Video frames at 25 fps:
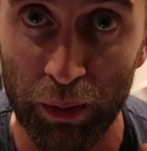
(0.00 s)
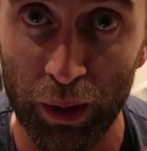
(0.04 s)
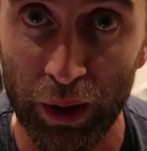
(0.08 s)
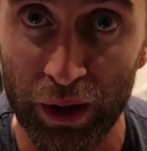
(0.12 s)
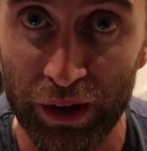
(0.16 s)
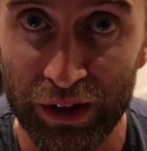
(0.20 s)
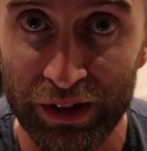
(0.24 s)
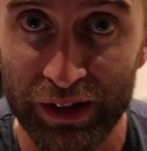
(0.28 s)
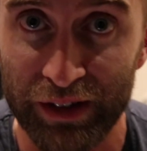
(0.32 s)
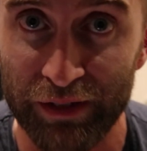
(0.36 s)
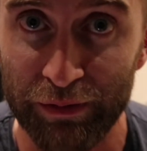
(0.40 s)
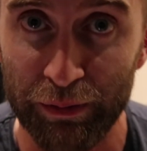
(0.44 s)

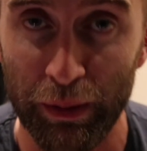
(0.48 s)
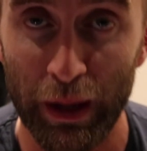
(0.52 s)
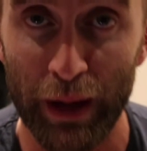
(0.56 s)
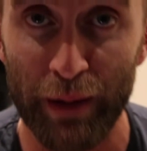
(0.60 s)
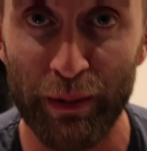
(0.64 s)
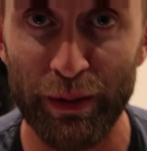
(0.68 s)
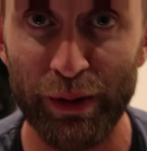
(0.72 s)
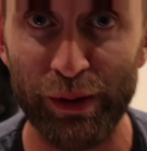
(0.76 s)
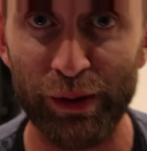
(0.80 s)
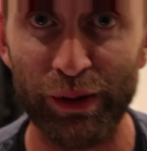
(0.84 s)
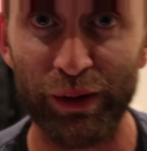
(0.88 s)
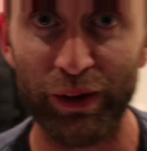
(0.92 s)
positive
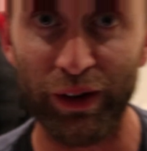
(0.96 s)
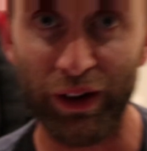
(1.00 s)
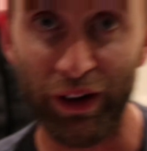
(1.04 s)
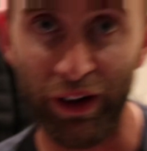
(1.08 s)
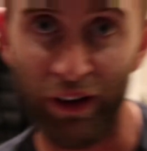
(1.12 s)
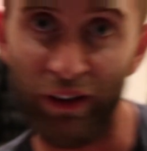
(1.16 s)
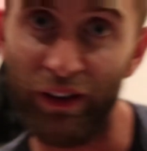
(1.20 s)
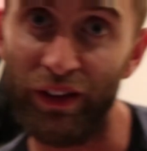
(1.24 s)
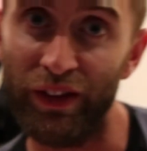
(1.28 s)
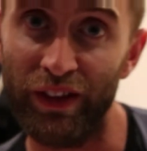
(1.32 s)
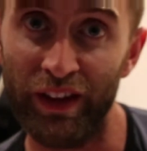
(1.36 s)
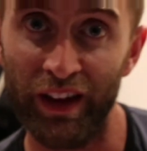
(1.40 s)
people
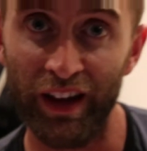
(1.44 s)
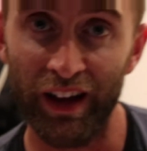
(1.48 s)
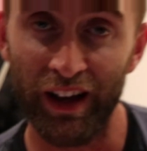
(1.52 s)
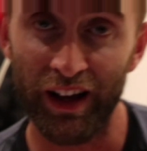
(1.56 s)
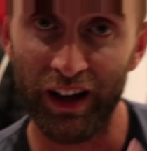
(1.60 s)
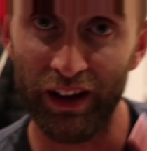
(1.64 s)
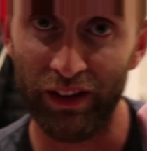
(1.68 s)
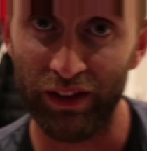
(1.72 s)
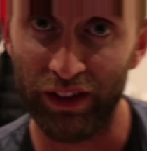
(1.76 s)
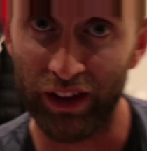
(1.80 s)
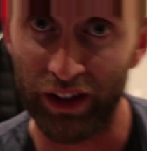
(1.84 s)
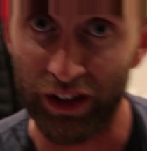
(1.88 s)
on
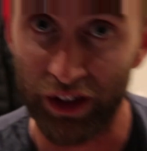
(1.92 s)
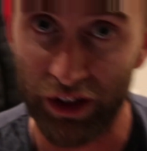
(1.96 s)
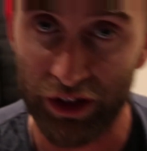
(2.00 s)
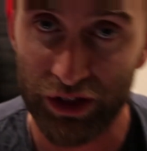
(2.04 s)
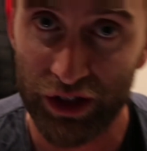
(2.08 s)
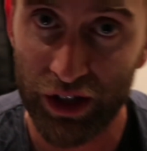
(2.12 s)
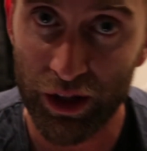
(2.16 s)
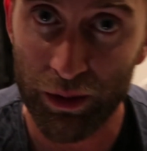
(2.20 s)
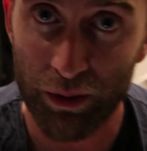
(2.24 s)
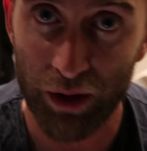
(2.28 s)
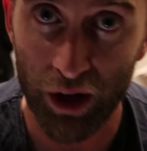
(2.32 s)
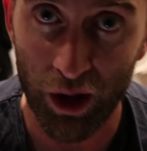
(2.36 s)
the
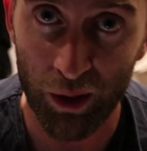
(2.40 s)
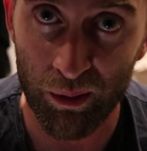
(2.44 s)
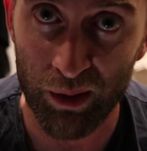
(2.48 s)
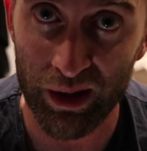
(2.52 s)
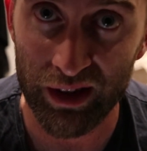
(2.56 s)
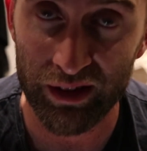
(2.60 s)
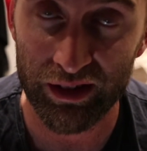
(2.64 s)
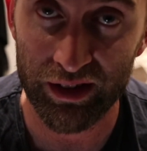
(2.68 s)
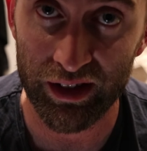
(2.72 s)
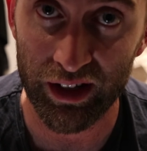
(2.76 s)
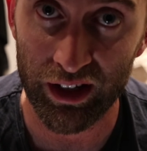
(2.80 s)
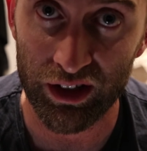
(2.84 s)
YouTube
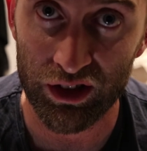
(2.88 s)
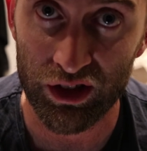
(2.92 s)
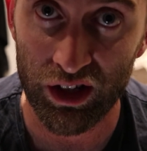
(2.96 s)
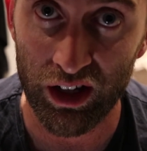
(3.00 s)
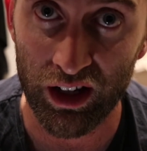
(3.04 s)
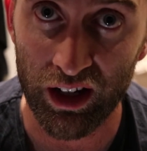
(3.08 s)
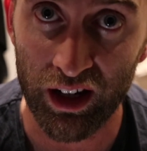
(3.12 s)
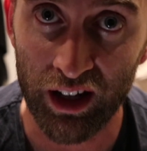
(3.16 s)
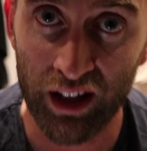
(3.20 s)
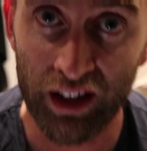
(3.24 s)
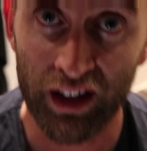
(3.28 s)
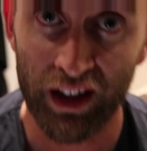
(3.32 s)
comments
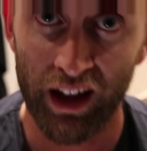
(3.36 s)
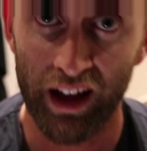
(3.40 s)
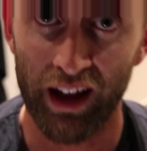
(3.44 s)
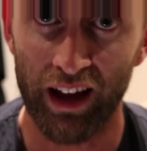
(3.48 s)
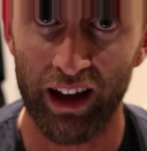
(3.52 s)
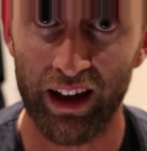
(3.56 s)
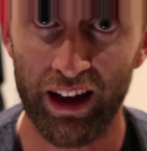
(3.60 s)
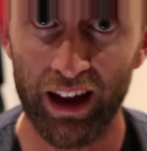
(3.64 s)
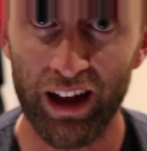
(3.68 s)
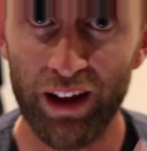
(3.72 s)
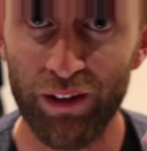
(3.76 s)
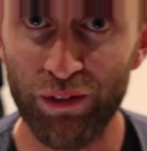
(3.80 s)
section.
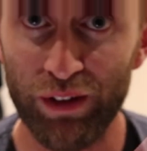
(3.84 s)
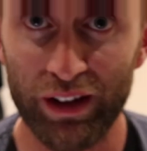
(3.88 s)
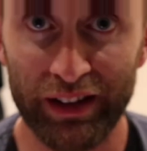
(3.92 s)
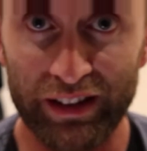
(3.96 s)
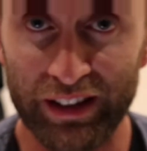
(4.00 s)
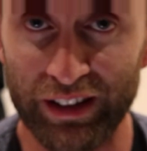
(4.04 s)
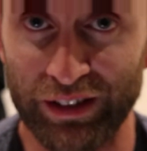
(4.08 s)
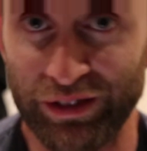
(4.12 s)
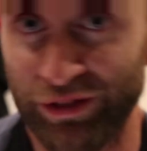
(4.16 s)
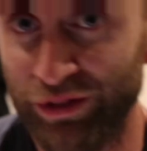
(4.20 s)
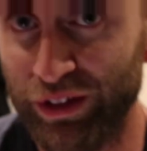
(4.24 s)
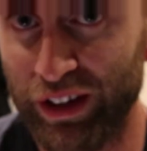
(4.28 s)
Every
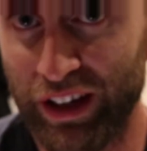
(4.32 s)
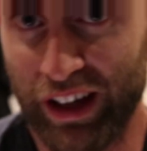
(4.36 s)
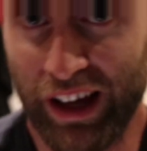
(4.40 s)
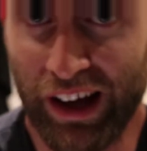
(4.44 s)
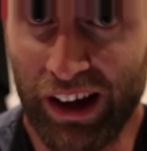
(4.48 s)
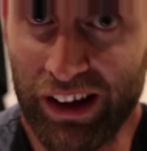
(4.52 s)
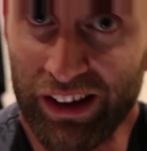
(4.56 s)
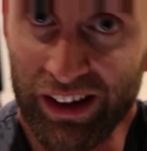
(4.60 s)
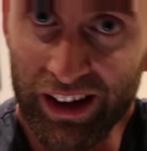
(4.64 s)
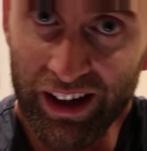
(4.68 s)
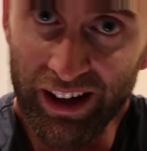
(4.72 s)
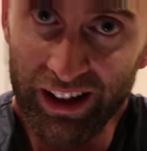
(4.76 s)
single
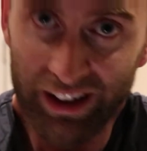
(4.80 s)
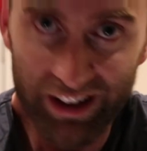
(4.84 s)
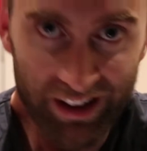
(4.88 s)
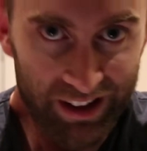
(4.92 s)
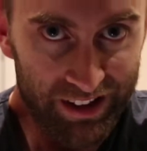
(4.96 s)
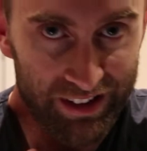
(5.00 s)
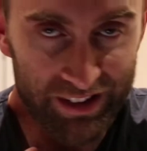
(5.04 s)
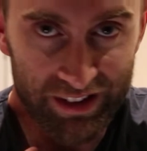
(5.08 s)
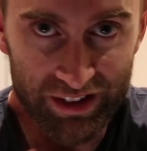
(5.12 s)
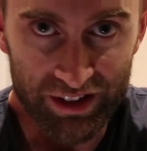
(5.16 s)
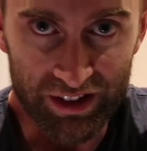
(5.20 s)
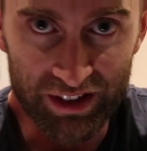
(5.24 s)
video
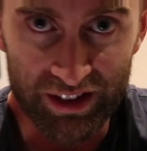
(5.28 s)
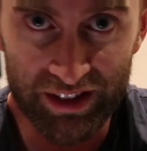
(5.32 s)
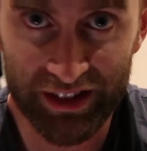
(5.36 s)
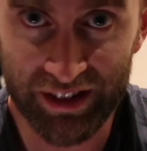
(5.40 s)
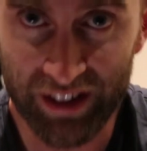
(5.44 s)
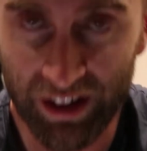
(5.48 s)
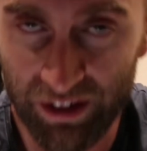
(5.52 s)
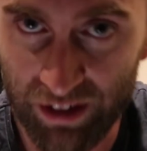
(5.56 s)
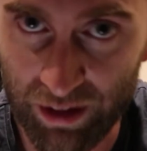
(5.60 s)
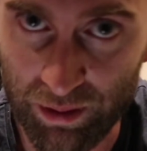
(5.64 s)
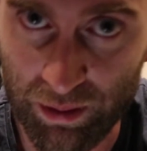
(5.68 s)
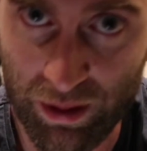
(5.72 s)
is just
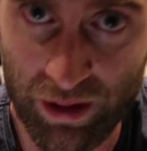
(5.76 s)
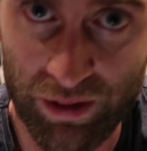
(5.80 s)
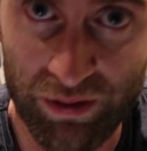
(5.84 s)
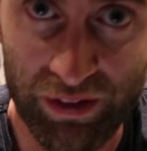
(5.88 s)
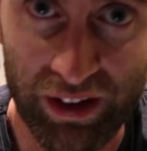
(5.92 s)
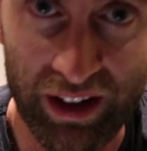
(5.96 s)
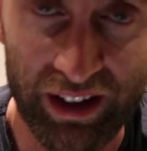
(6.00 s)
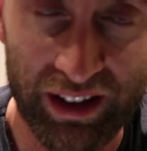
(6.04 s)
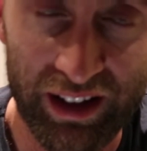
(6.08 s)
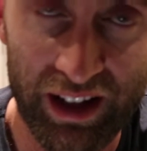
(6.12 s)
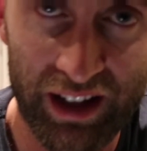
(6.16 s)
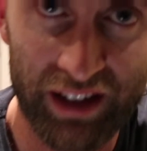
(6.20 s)
so
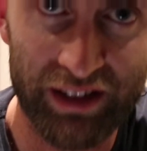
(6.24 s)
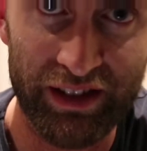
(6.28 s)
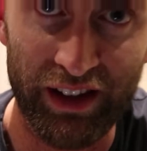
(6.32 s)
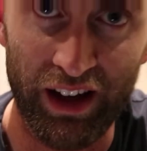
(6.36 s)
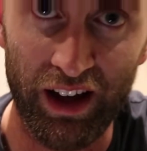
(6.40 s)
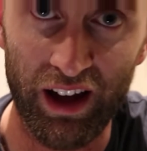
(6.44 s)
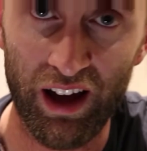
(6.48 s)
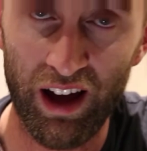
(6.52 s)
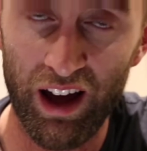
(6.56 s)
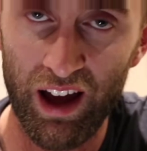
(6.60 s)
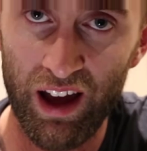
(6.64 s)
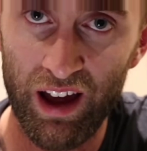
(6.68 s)
uplifting.
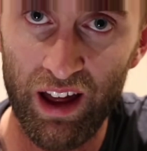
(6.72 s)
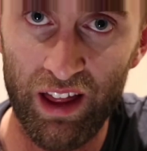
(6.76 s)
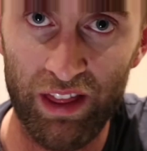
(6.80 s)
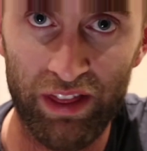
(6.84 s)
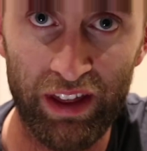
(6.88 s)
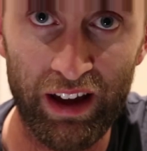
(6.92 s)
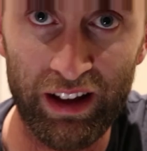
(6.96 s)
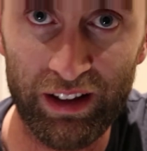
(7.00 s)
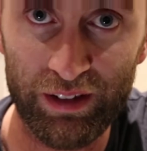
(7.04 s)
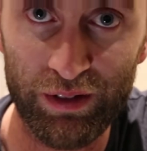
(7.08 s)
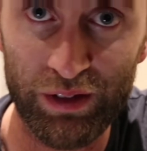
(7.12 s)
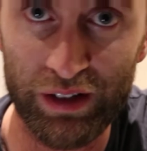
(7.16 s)
So
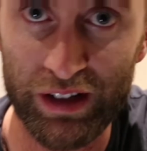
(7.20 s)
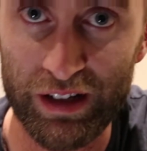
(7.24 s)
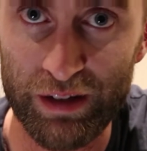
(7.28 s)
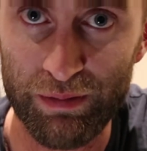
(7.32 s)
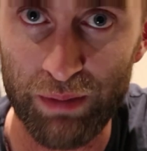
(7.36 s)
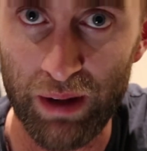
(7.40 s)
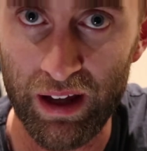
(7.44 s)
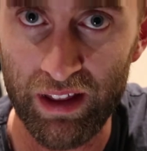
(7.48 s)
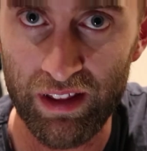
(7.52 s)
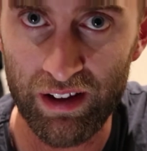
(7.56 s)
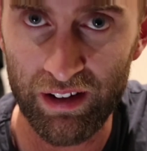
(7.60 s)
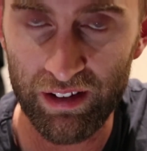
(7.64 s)
thanks for just
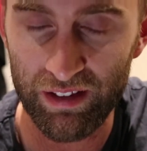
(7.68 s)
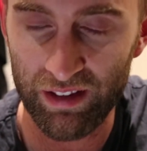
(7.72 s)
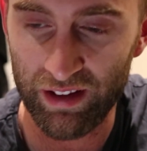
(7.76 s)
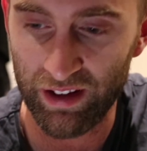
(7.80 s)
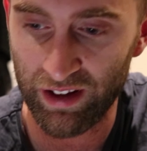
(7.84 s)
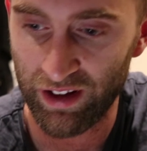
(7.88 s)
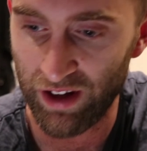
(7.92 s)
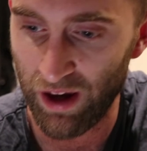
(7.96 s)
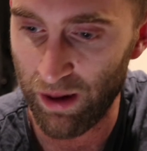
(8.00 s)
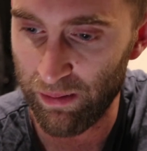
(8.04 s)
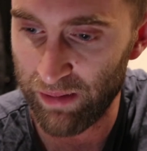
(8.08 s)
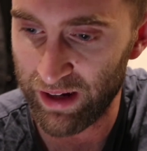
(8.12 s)
being there
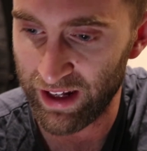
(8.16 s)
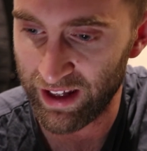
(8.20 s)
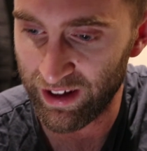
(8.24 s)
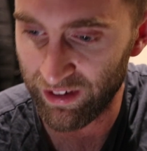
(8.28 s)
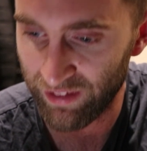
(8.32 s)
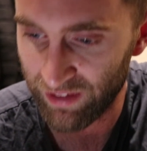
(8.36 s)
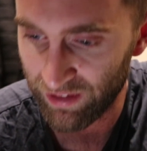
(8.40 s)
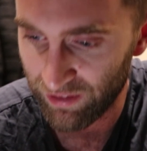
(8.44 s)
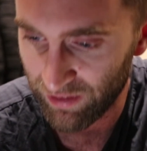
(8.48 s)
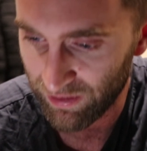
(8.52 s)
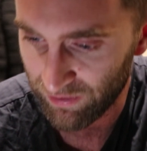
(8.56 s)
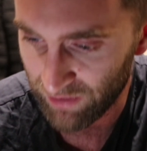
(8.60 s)
and commenting
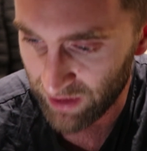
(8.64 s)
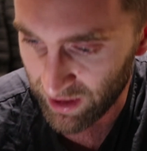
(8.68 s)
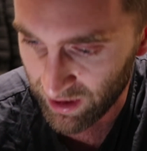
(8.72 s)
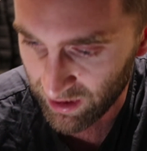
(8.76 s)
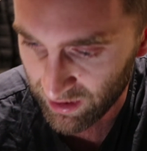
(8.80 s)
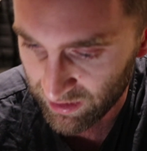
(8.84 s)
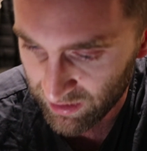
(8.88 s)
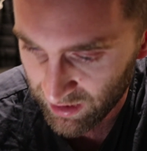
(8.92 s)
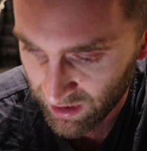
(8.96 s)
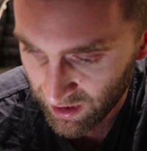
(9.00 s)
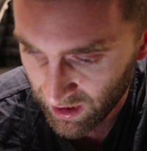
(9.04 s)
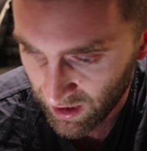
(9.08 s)
on all the
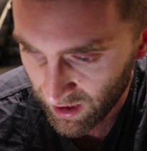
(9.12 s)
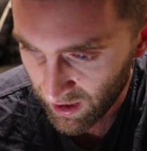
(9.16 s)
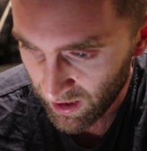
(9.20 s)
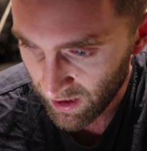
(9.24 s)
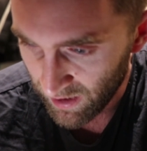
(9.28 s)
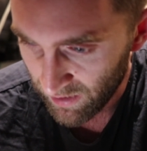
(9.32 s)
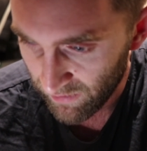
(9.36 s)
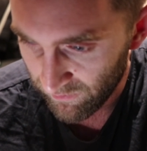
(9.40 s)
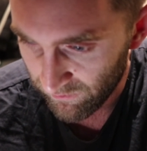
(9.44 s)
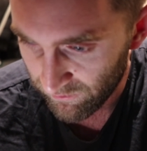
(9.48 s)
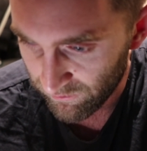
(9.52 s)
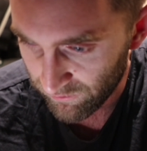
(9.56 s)
videos.
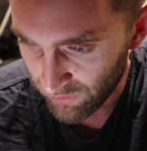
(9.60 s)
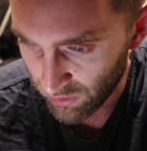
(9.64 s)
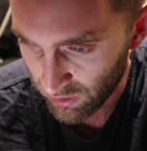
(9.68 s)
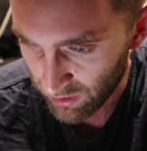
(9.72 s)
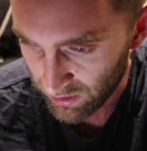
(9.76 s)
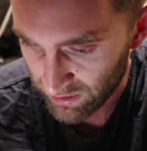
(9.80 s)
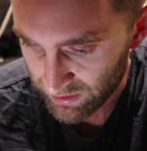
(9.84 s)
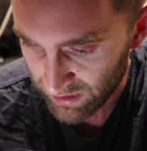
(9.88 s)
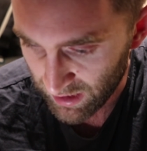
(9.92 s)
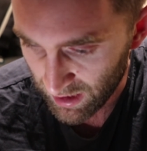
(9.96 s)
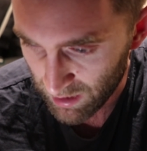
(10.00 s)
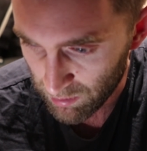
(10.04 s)
For
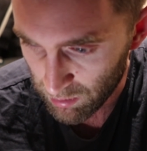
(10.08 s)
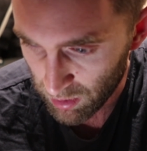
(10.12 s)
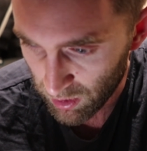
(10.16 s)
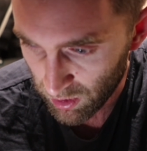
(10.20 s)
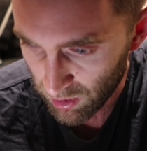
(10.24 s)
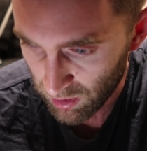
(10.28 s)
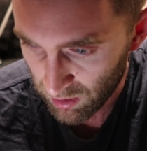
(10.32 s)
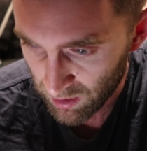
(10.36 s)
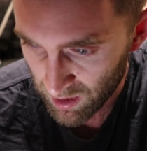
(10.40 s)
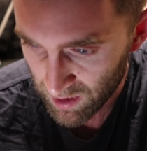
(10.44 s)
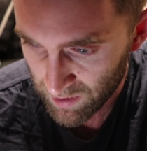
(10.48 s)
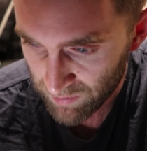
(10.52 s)

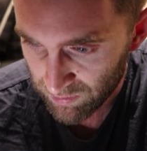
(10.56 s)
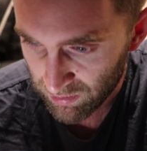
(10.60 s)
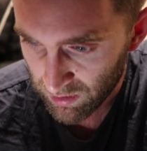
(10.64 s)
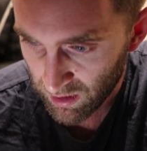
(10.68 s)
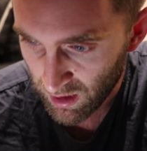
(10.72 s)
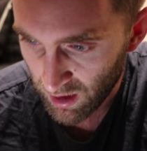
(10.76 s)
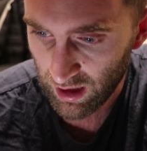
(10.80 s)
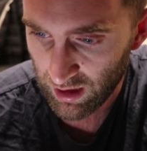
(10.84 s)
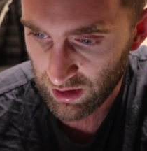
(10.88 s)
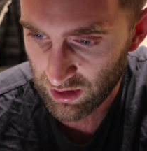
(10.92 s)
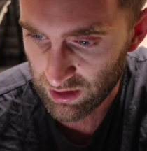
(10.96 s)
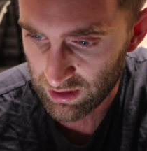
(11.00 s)
example,
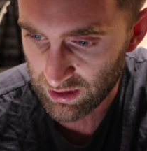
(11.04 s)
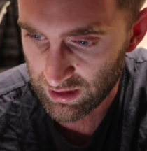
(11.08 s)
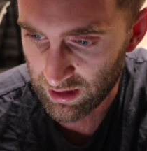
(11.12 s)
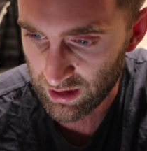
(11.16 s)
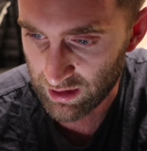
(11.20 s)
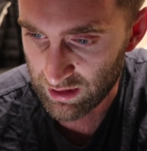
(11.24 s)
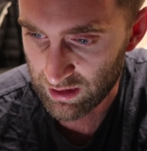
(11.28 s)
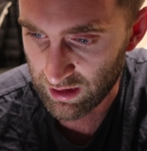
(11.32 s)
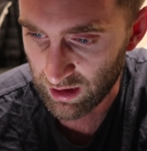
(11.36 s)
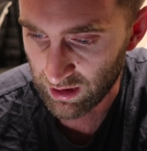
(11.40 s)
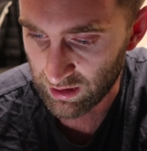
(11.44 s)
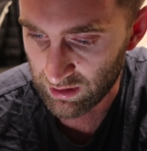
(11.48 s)
he just
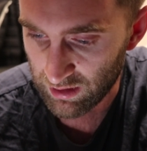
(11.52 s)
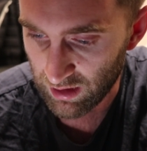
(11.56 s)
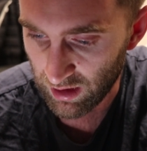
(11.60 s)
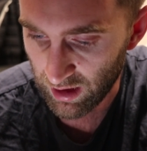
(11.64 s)
says things